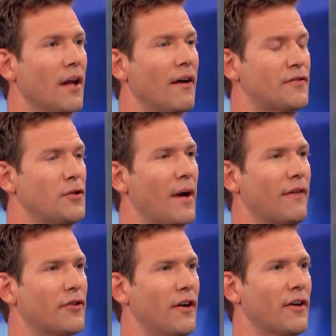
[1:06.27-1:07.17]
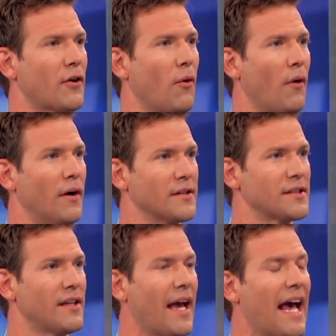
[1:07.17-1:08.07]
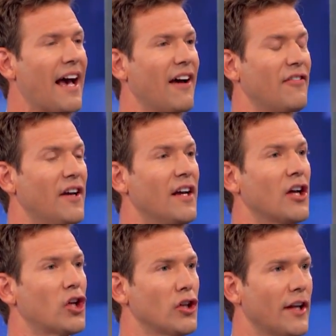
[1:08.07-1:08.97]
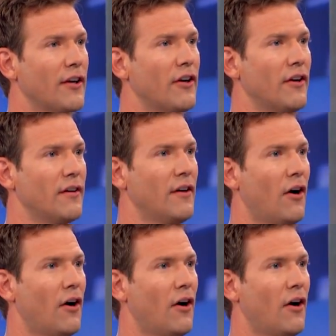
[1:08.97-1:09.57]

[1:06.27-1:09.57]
love to, after intercourse, have glitter